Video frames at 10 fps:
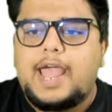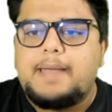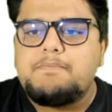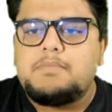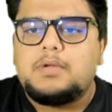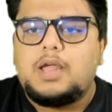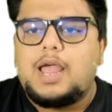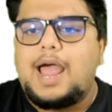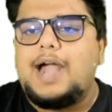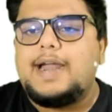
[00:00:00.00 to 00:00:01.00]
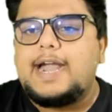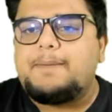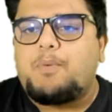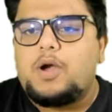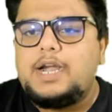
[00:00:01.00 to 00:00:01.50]
M and
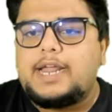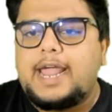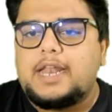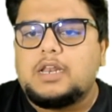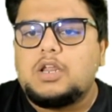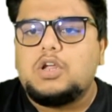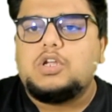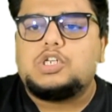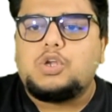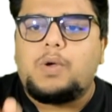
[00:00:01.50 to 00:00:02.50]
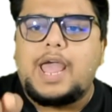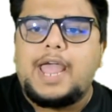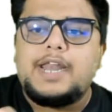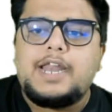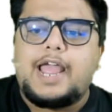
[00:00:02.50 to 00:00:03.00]
at point N. So
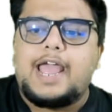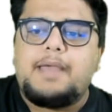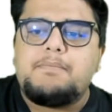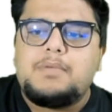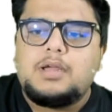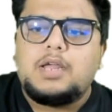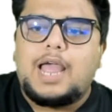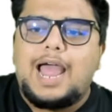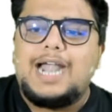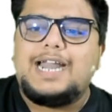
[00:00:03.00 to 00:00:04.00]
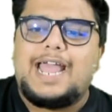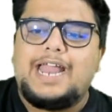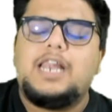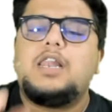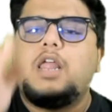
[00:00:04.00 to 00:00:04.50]
N, M and
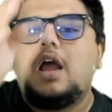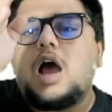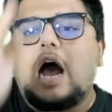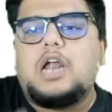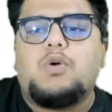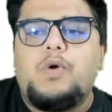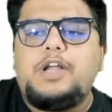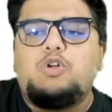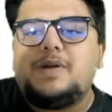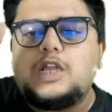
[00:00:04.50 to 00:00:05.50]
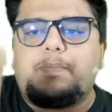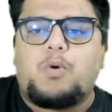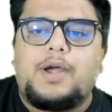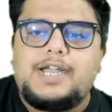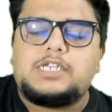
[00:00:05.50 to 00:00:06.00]
L are going to be the
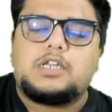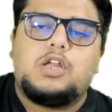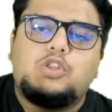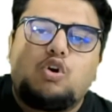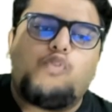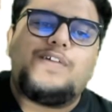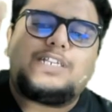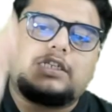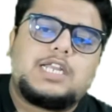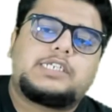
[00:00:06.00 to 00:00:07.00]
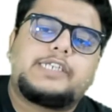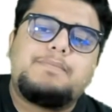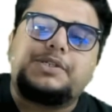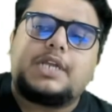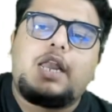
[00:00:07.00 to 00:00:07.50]
points through which the
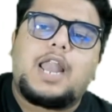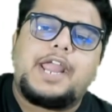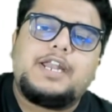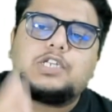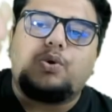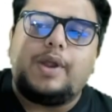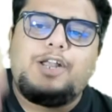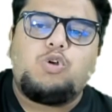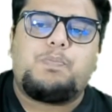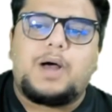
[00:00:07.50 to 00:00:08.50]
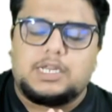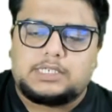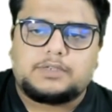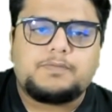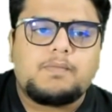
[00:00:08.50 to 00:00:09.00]
Simpson line is going to
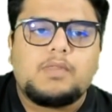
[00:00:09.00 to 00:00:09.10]
pass.